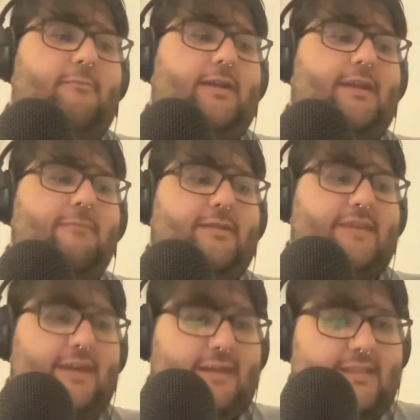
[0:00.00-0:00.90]

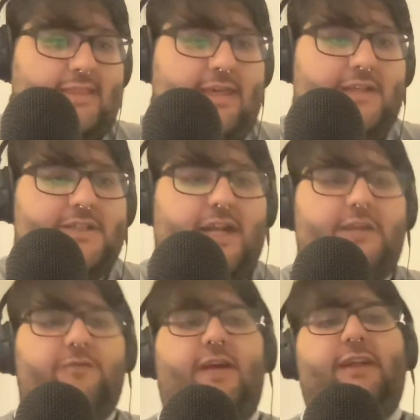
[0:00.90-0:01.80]
limiting the
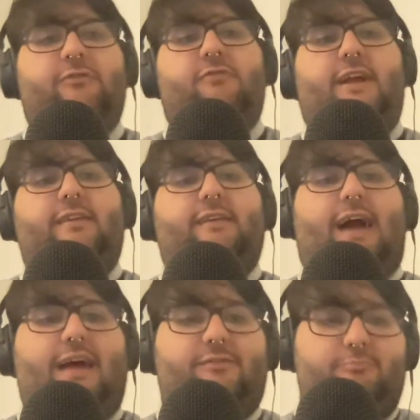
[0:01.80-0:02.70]
change failure rate
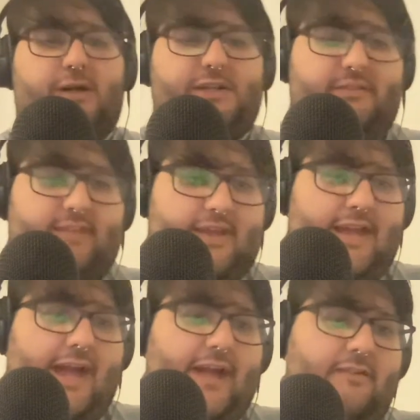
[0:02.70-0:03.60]
as much as they
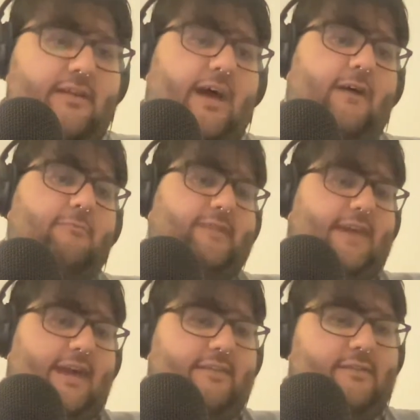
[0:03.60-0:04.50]
can to
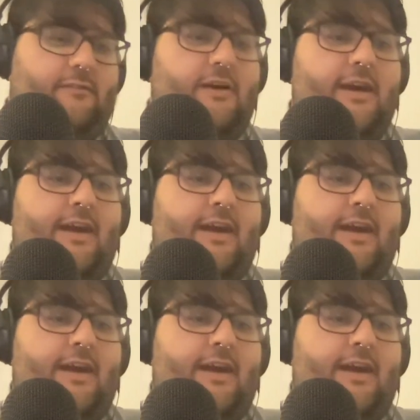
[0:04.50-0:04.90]
get to